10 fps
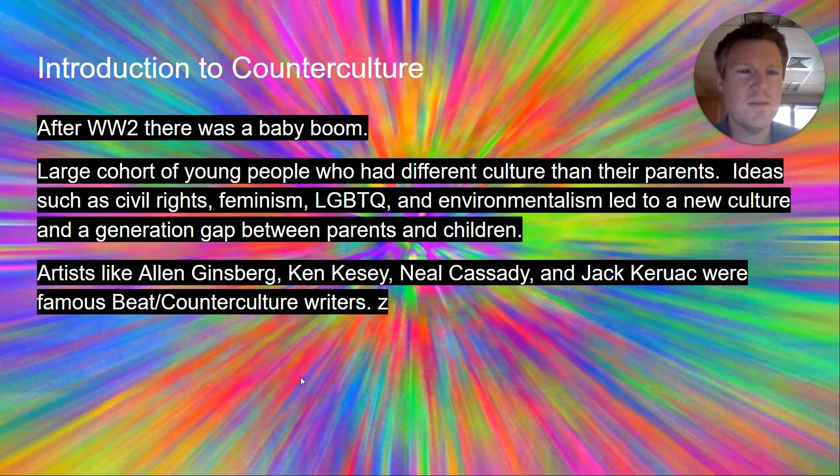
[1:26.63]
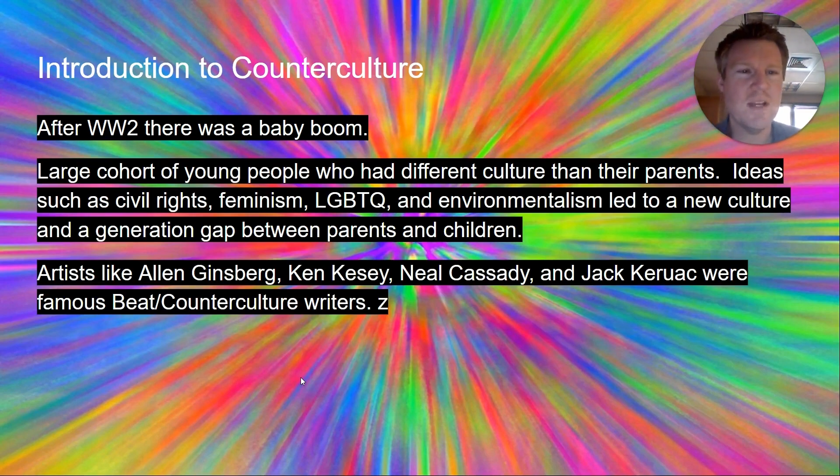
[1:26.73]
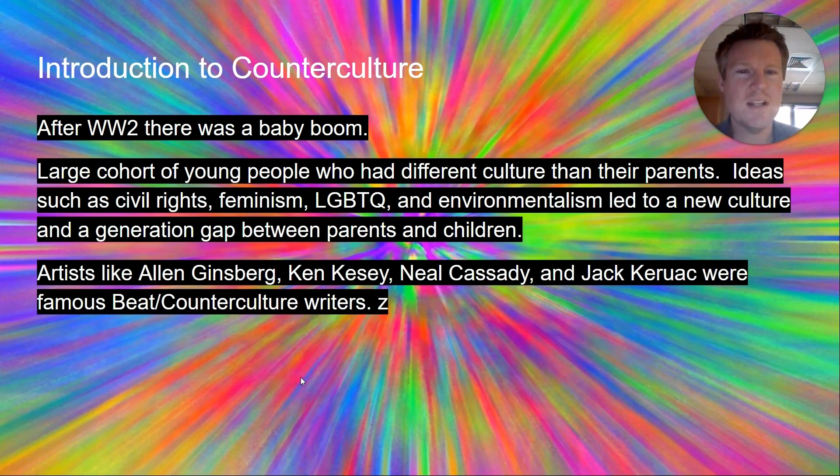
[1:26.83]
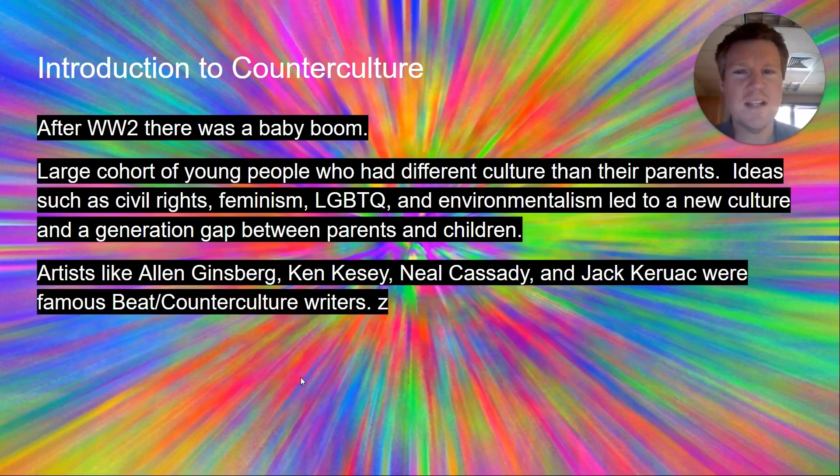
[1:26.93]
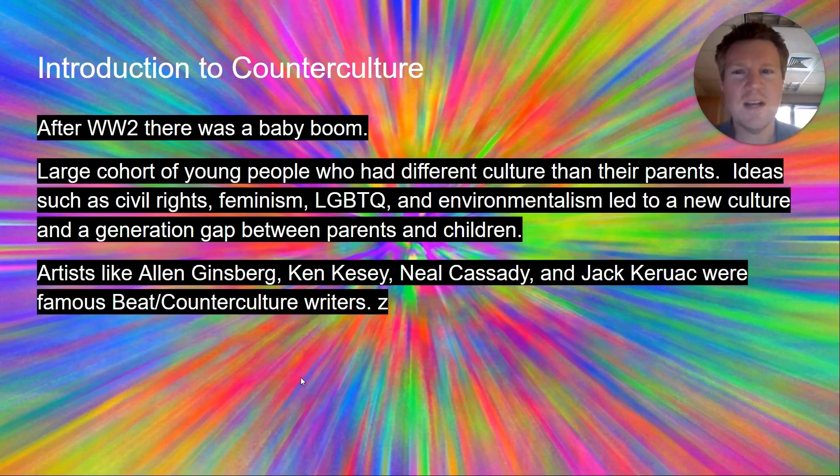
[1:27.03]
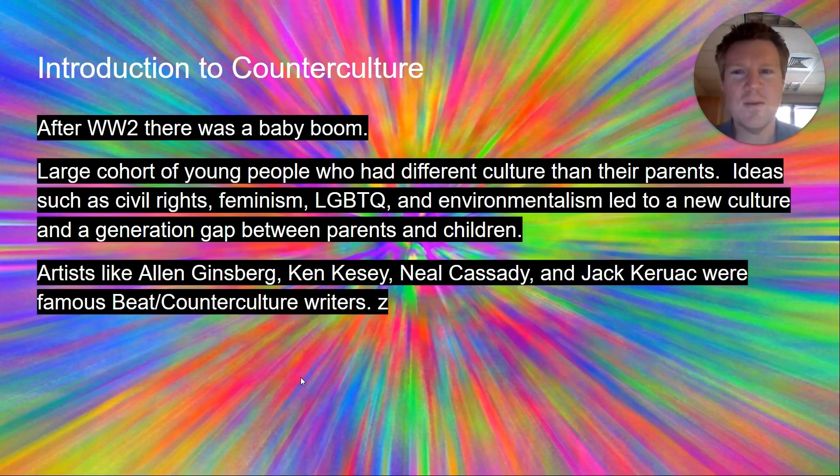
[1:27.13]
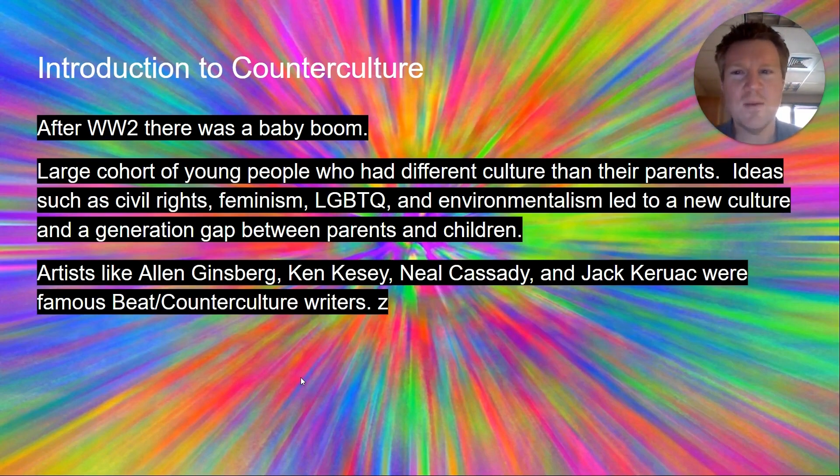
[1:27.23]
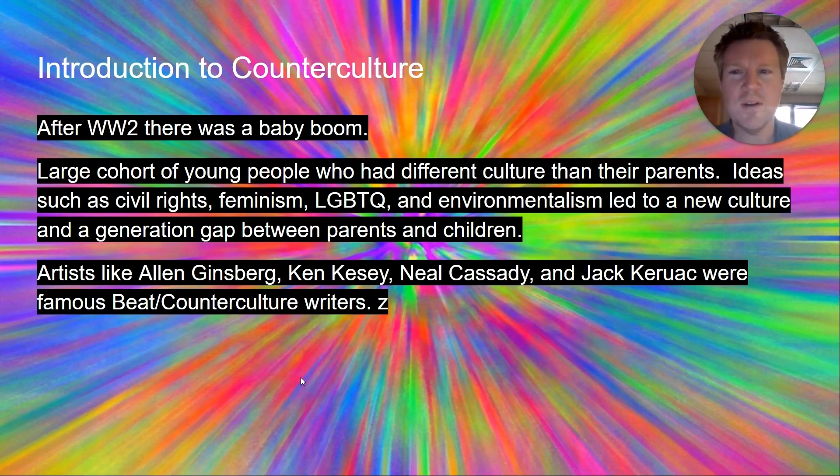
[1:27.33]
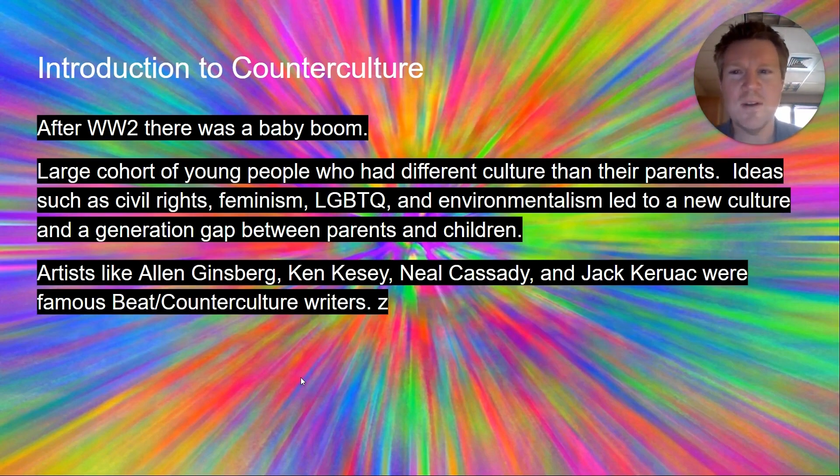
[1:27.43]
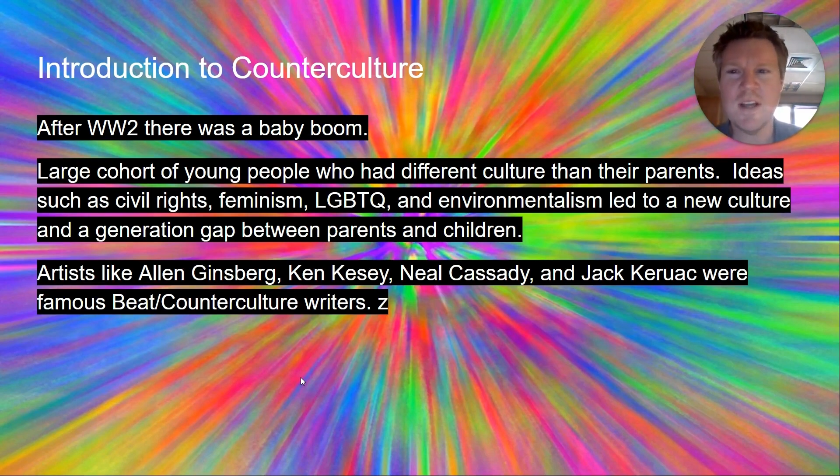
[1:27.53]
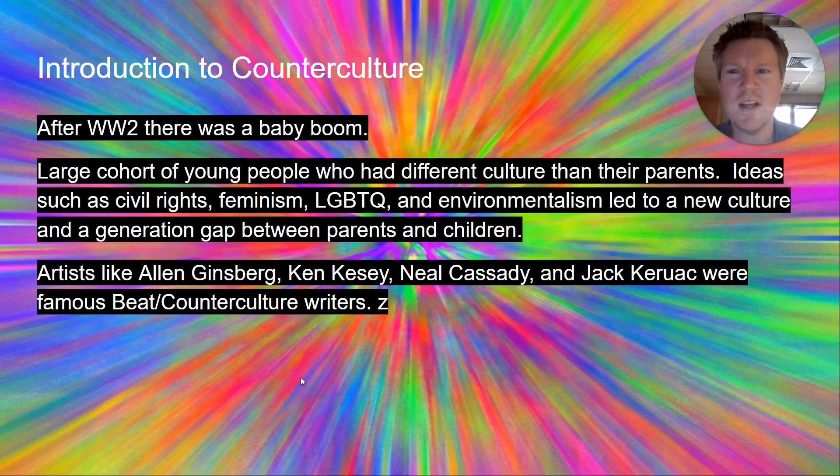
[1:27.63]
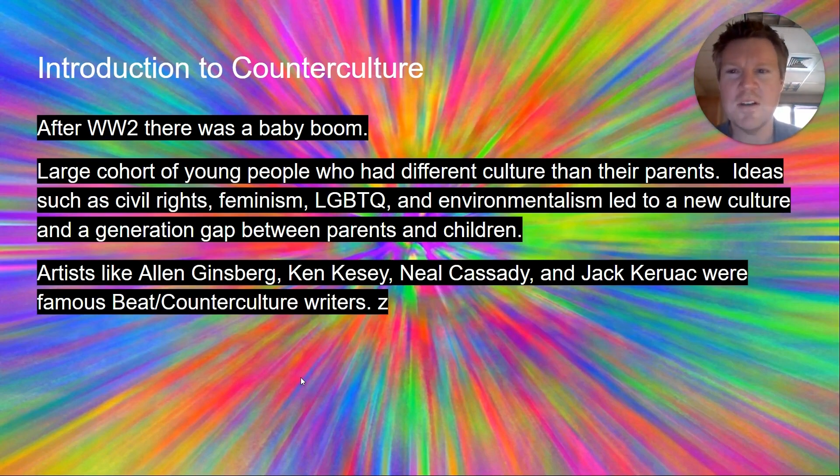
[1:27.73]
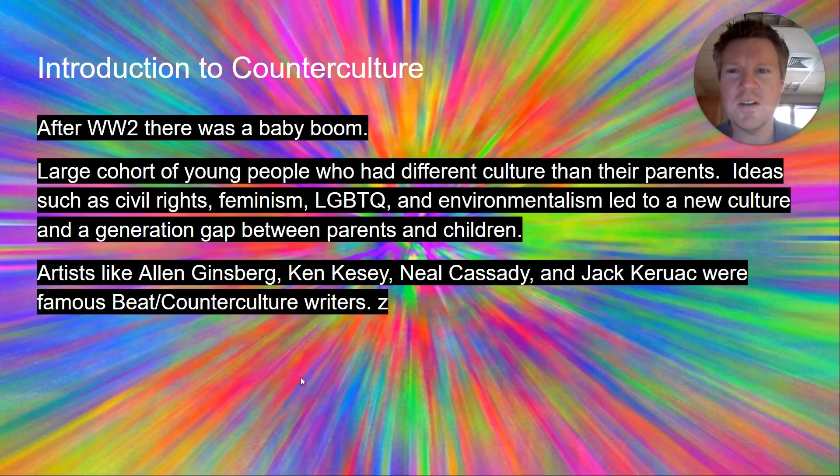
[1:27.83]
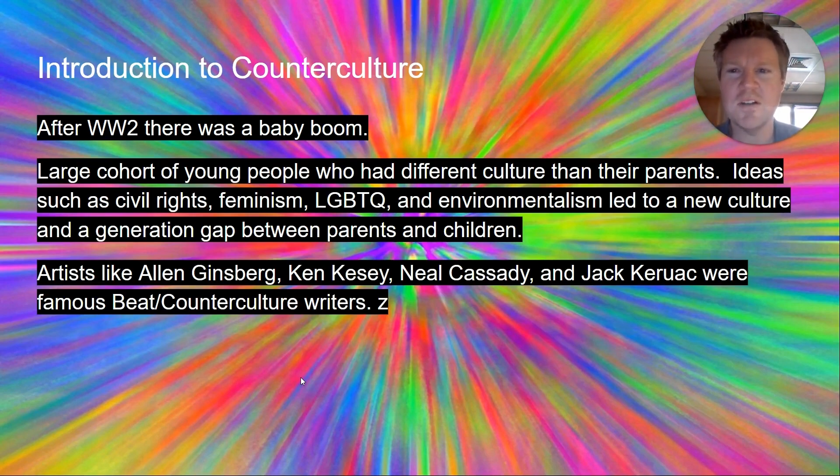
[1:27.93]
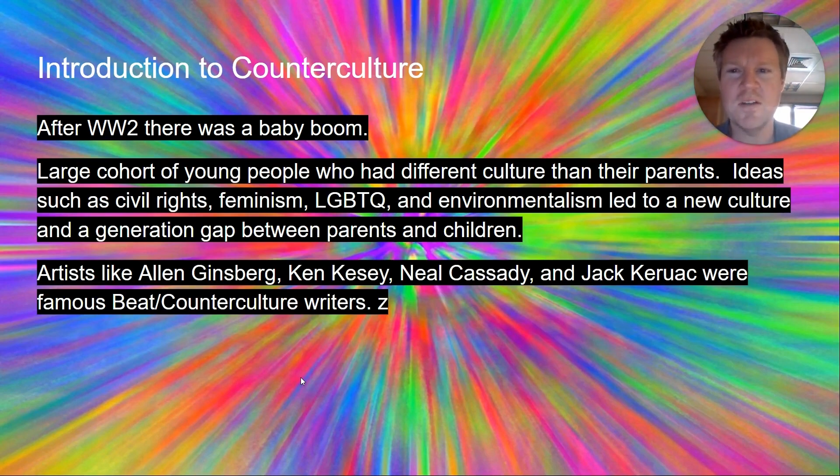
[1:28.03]
anti-war and
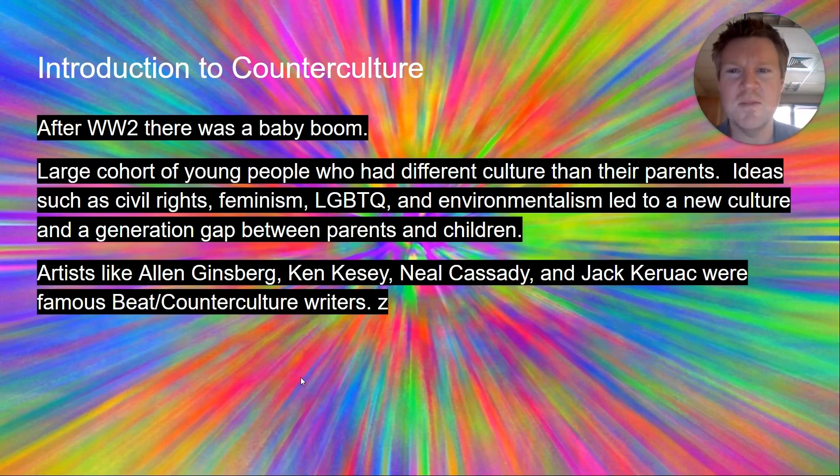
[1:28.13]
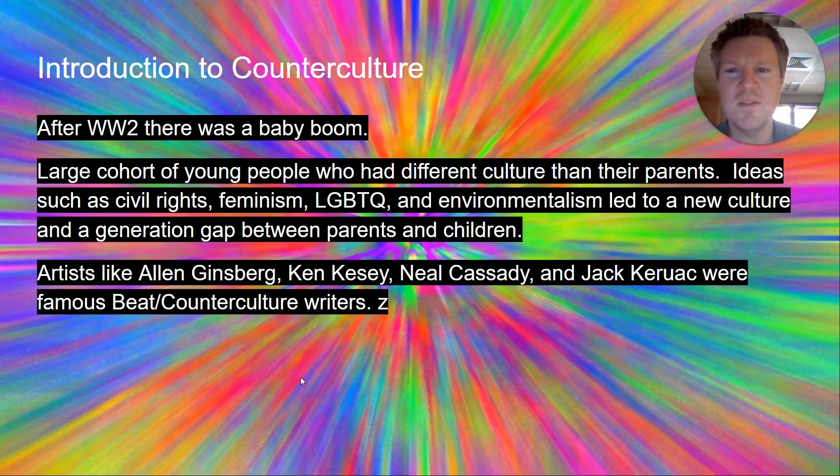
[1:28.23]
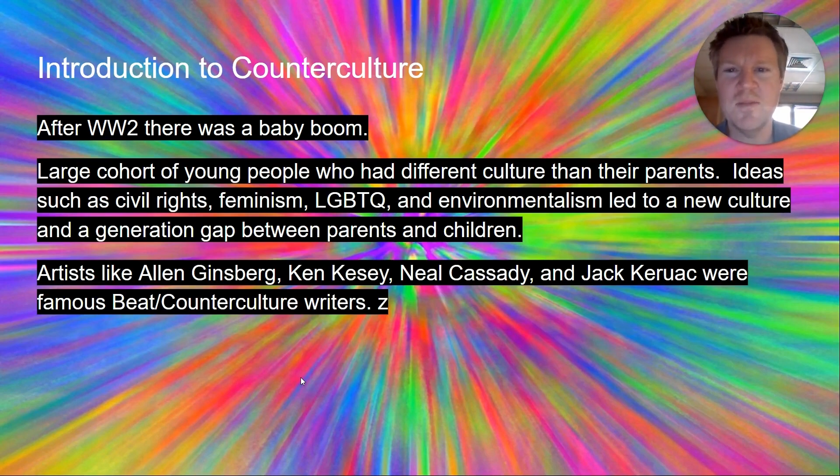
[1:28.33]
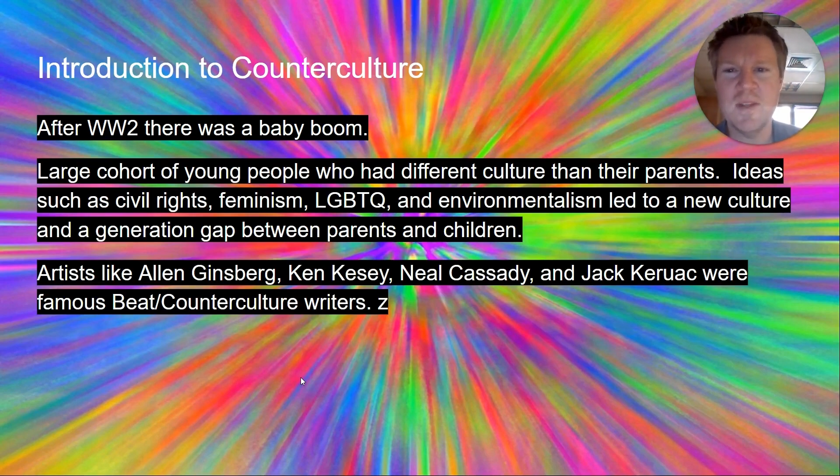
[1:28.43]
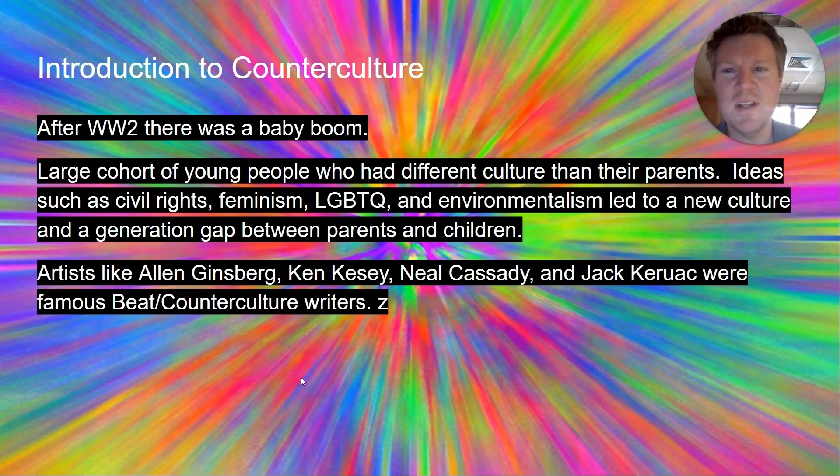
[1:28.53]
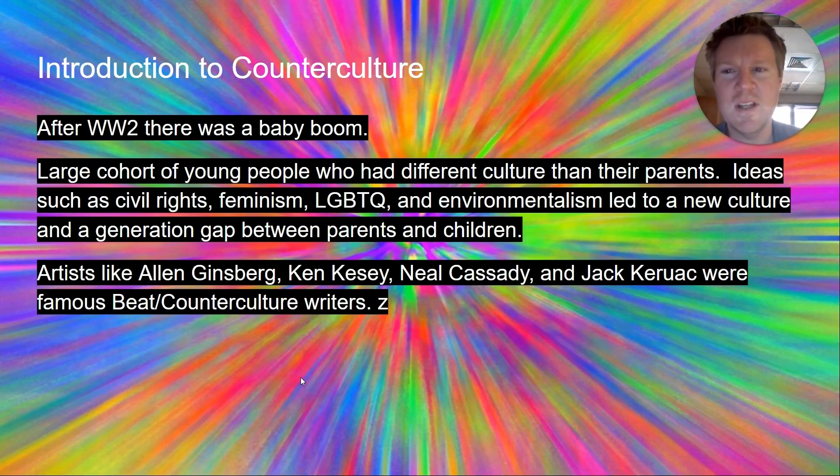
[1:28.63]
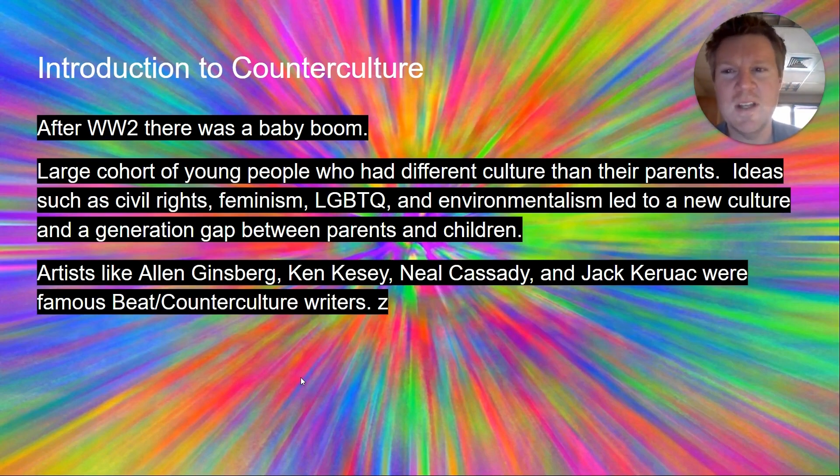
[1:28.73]
counterculture movement.